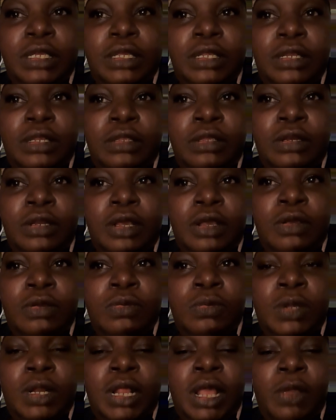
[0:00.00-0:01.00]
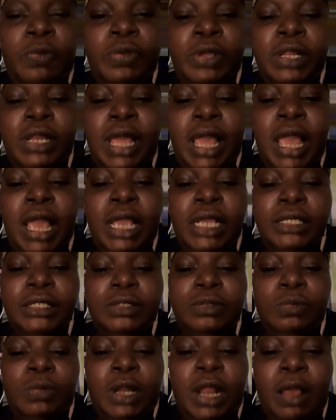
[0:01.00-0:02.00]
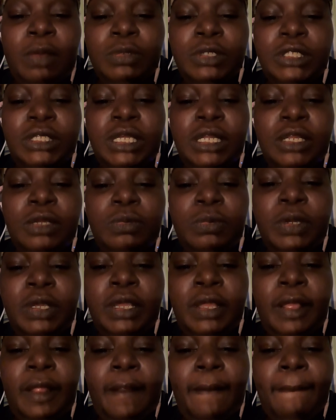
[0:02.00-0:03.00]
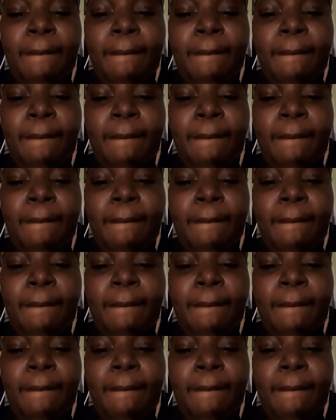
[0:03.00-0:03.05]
you know, when I realized what I was dealing with,